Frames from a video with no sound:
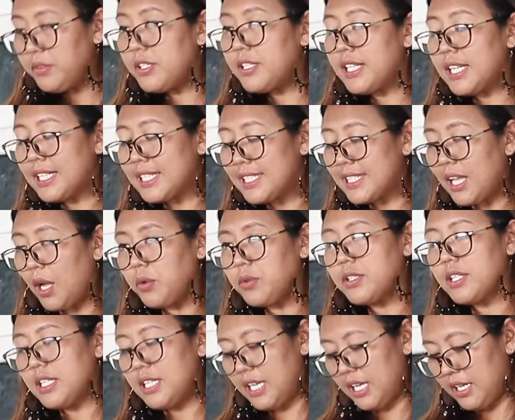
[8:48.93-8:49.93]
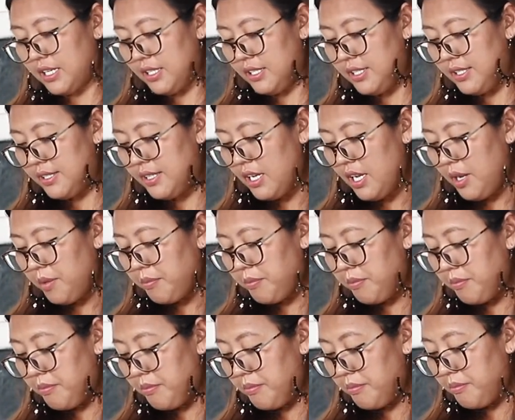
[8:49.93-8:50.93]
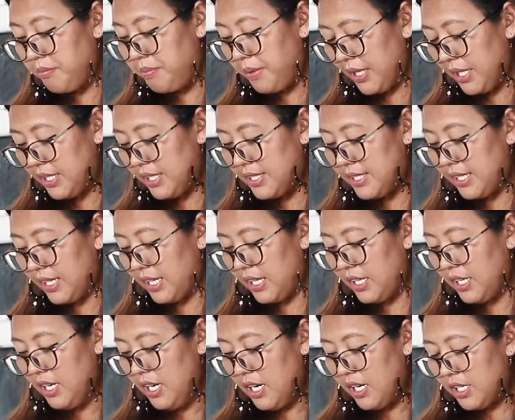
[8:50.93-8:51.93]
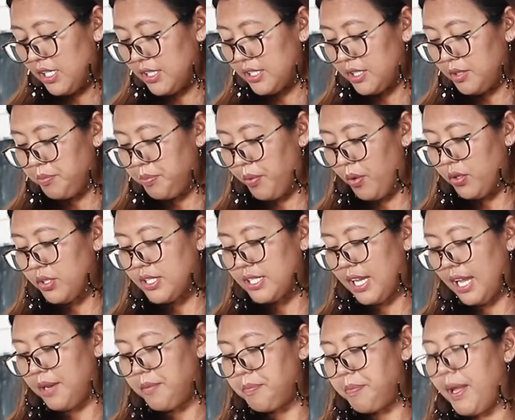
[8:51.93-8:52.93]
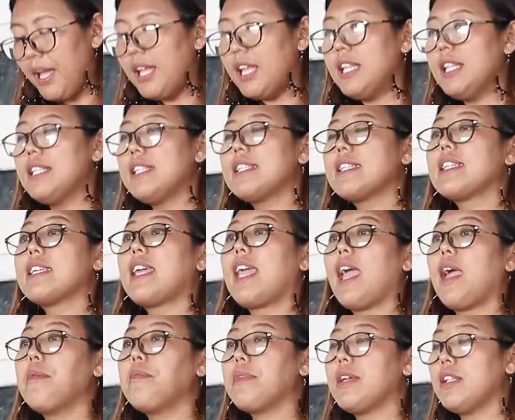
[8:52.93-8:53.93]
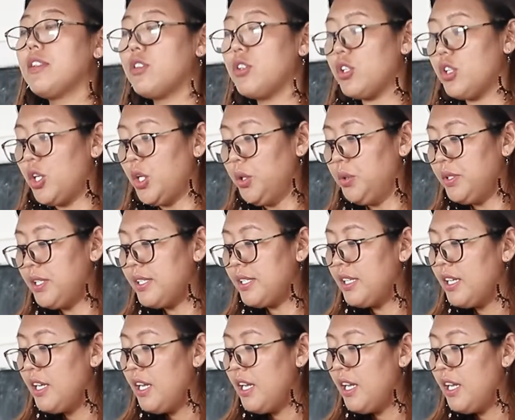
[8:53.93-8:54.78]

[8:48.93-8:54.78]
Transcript: 6,000 years BC, earthen pots and pans came into use.